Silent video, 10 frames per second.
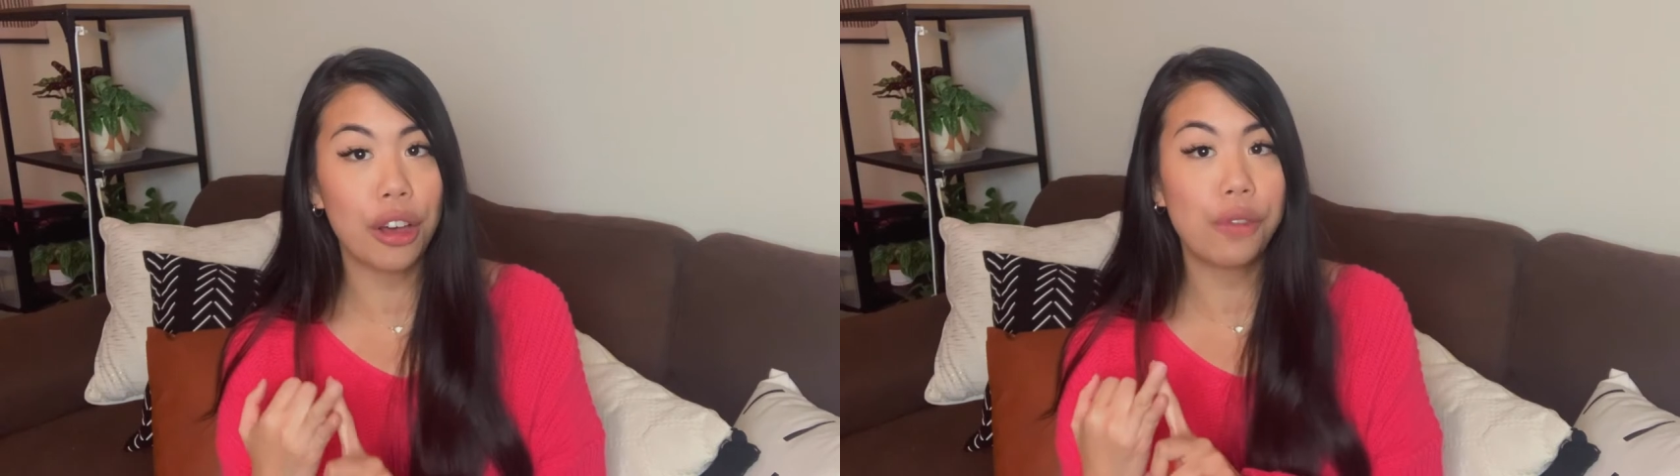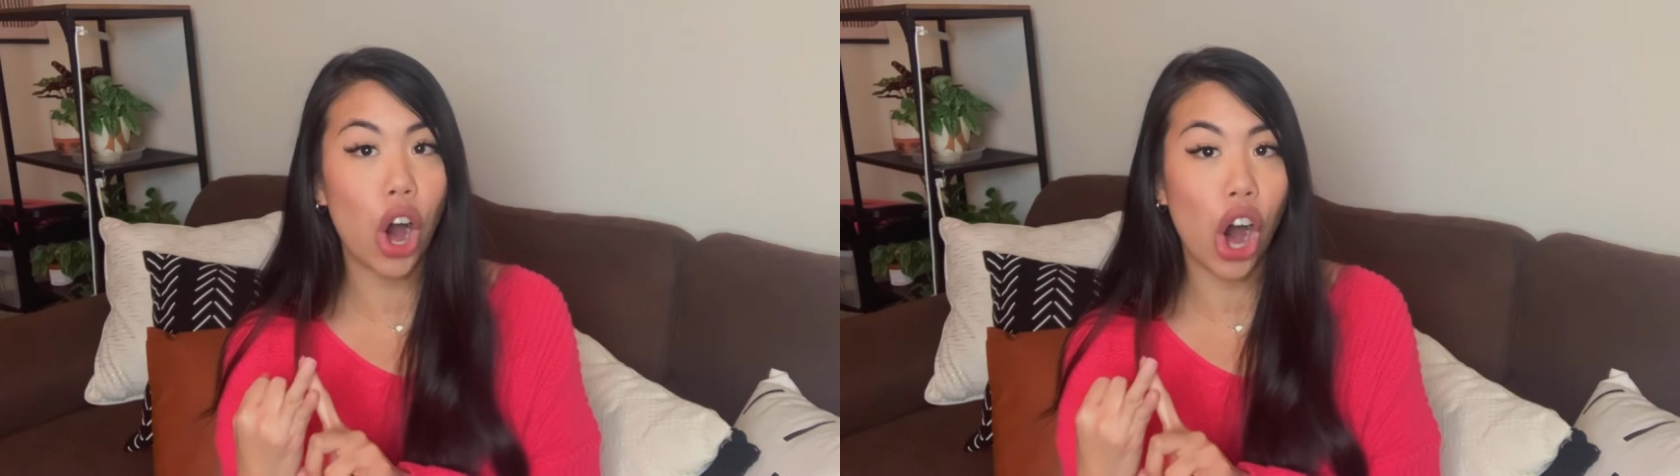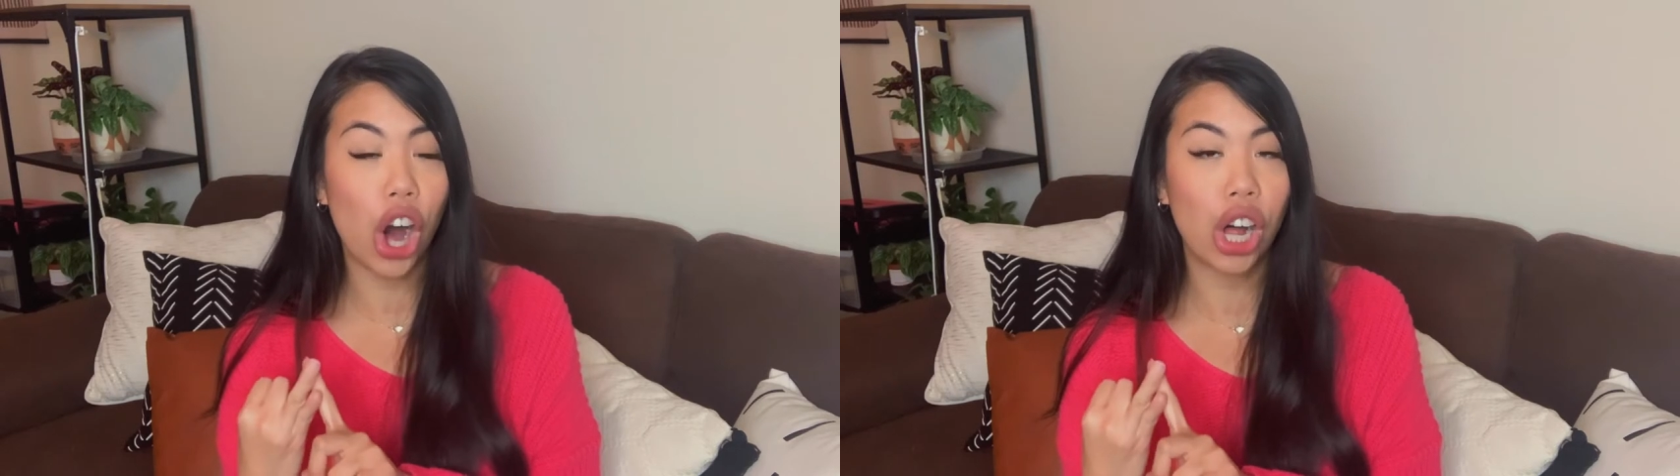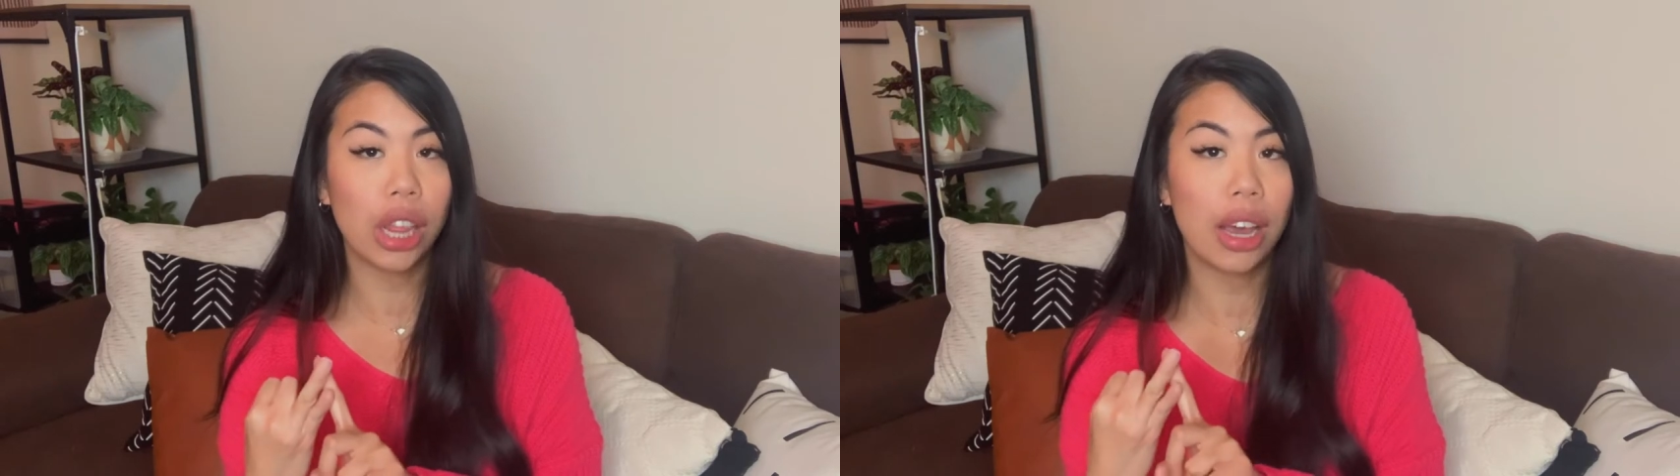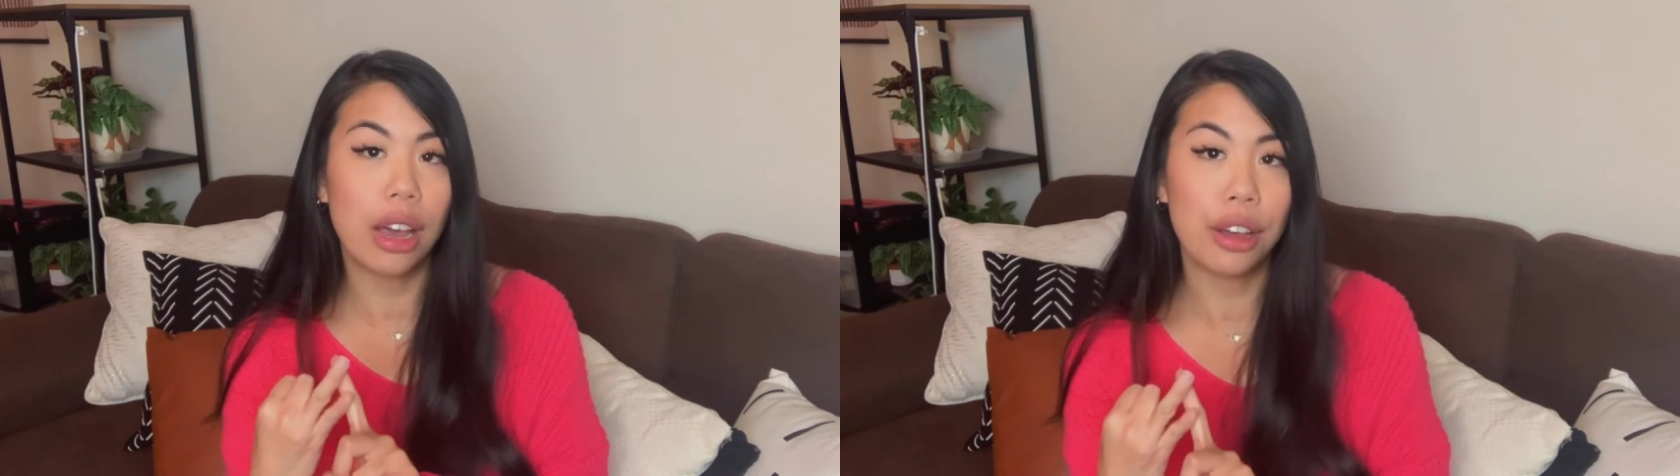of
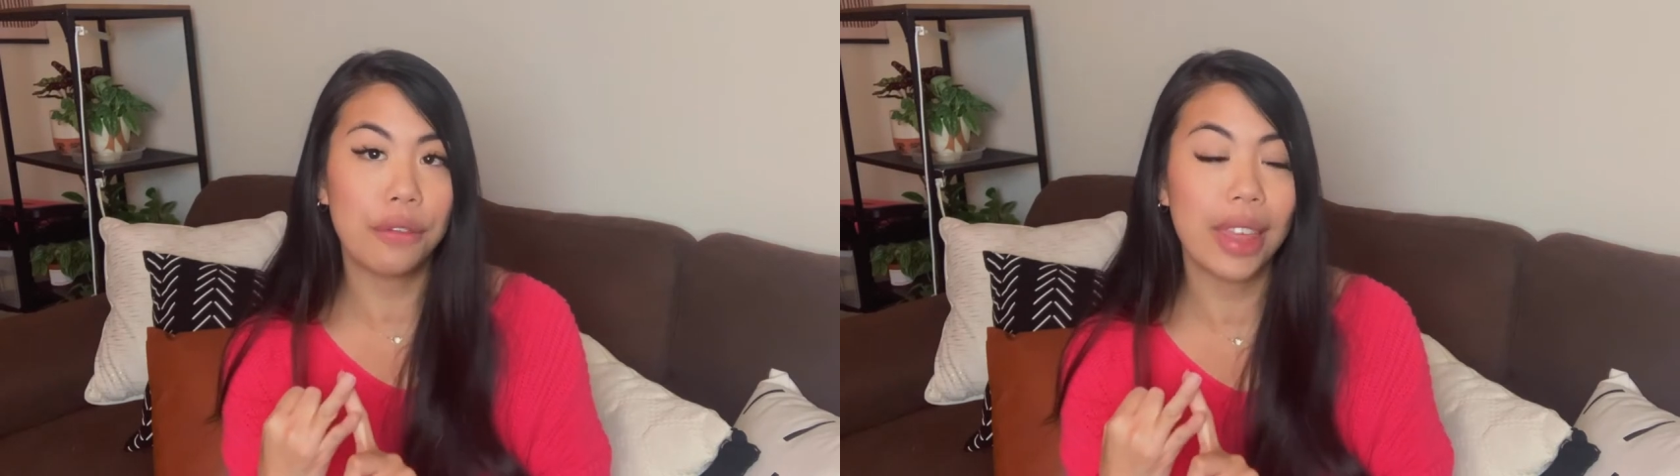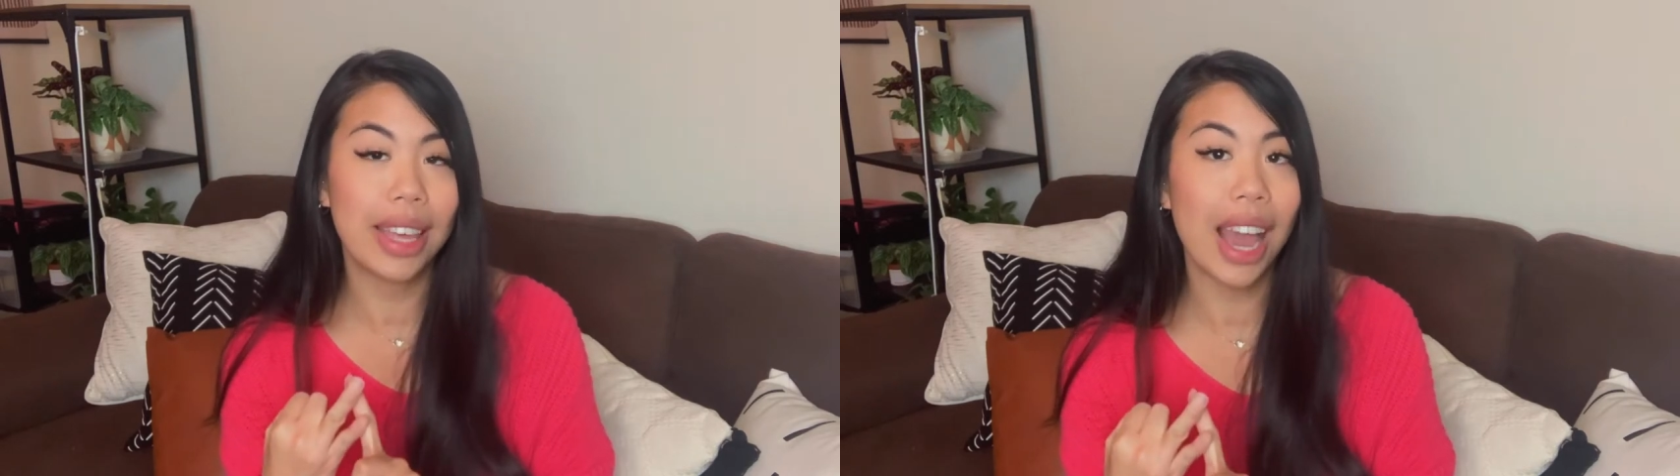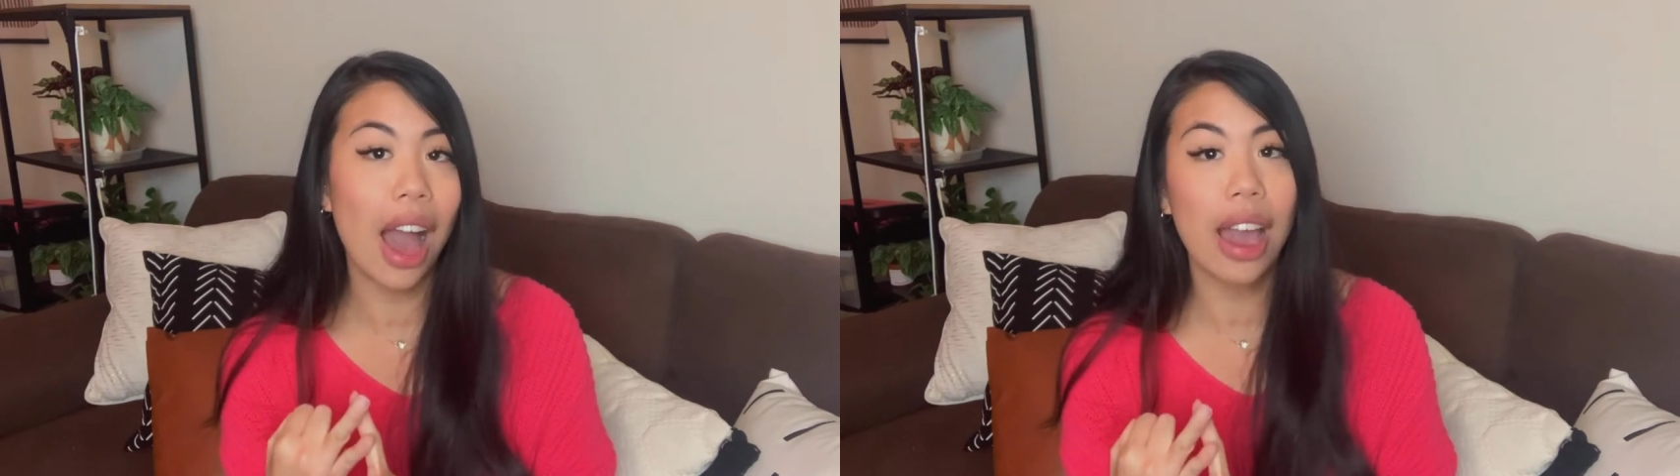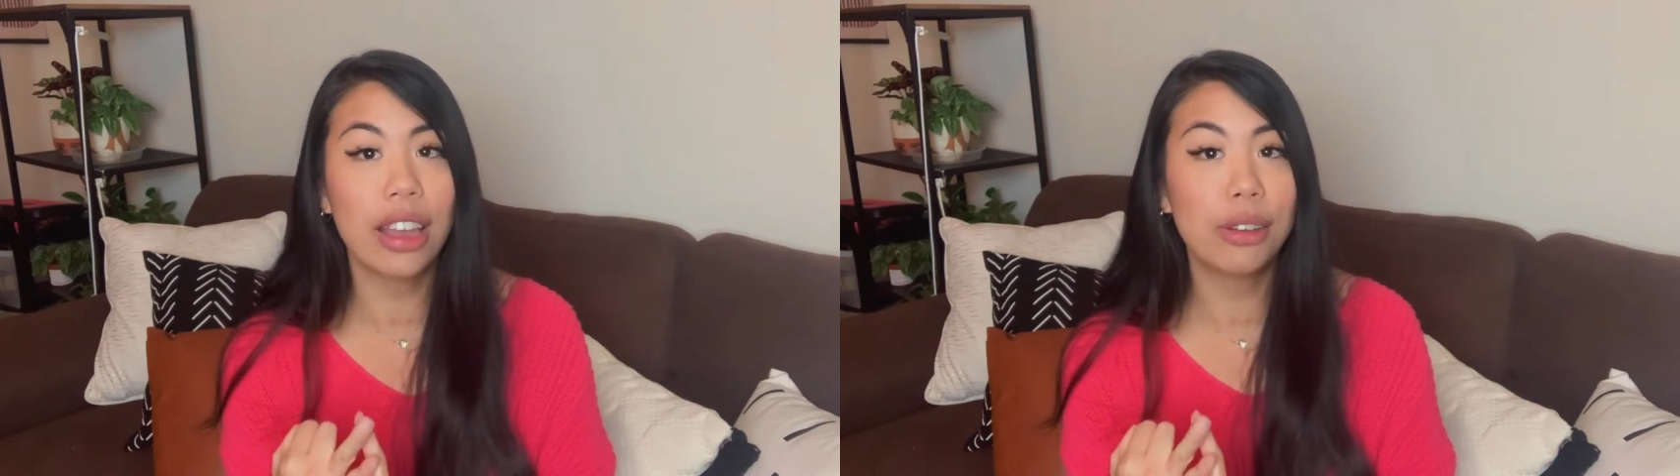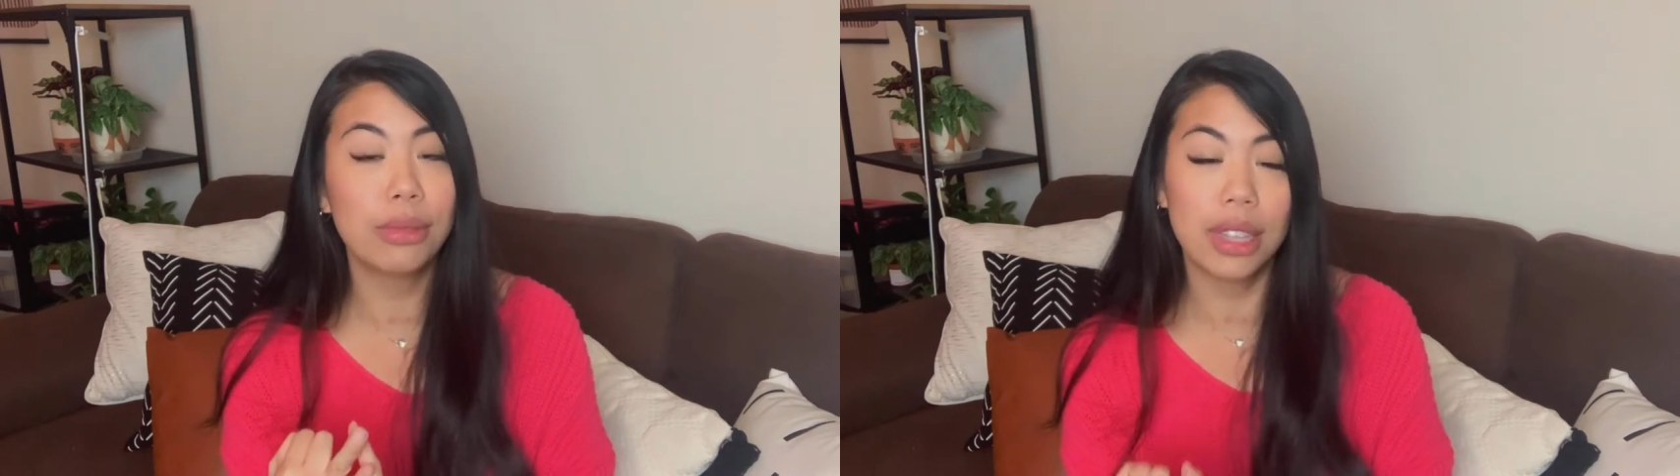all of the
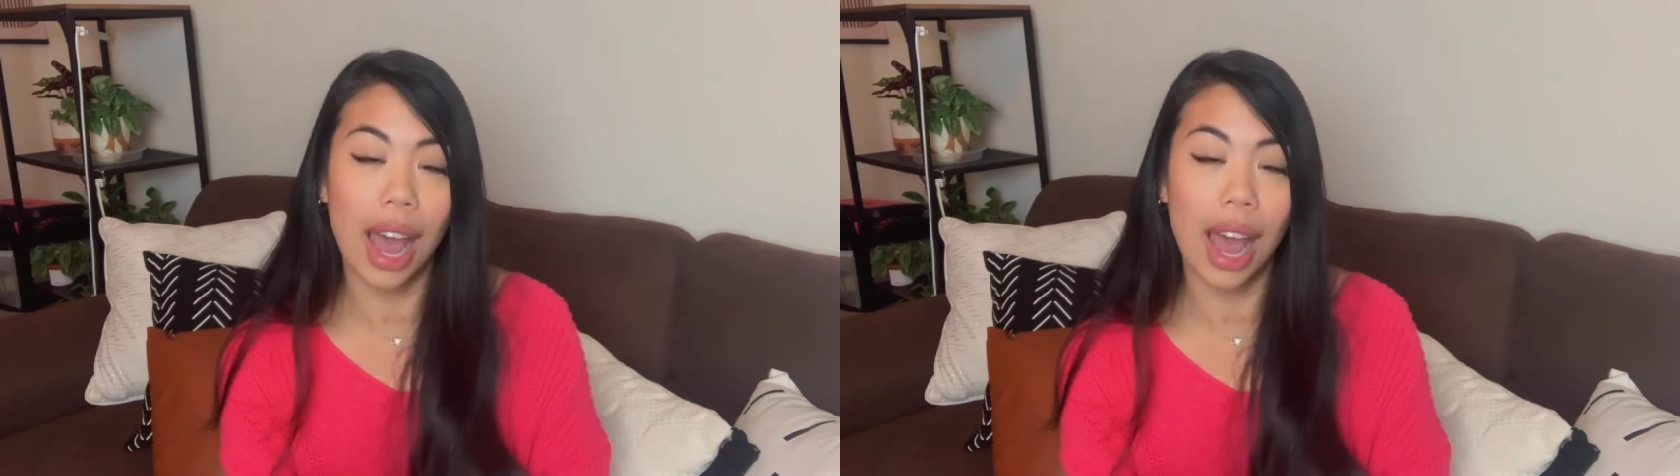items